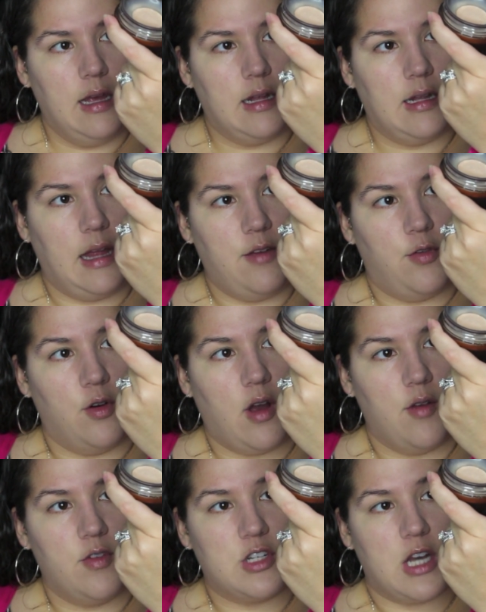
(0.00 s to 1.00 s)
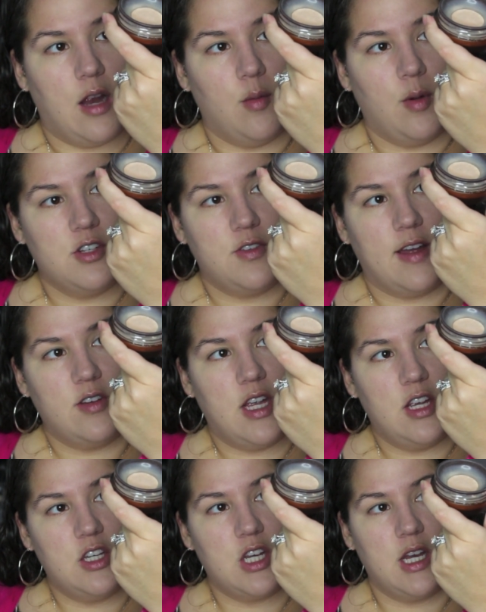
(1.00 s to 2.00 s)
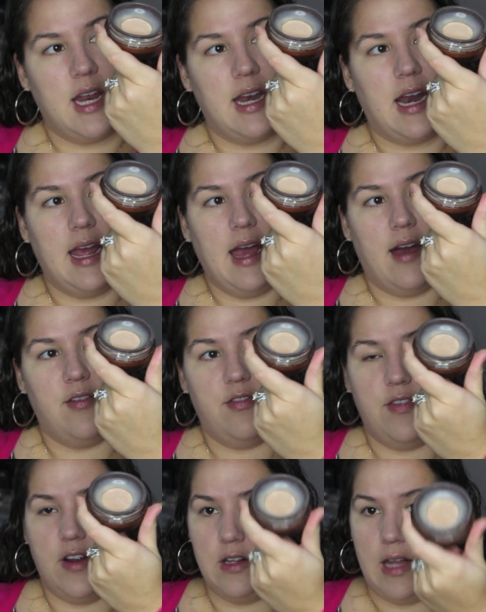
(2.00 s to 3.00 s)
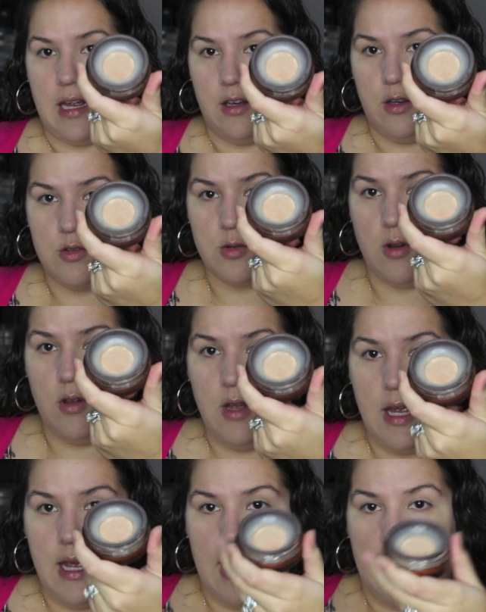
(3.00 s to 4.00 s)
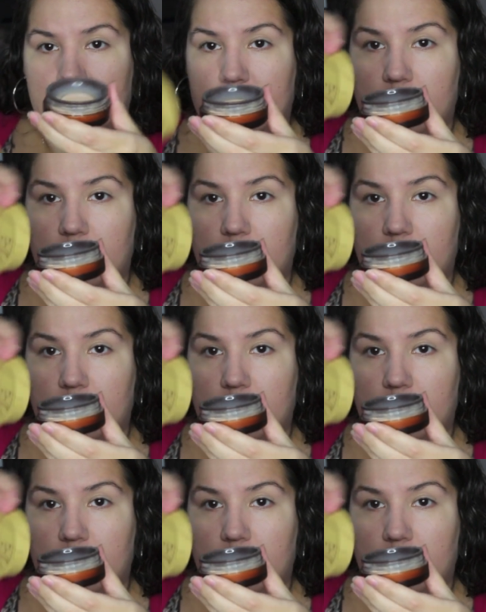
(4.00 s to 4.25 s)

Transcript: Clay Full Coverage Airbrush Foundation, and I have Fair Light Neutral. It's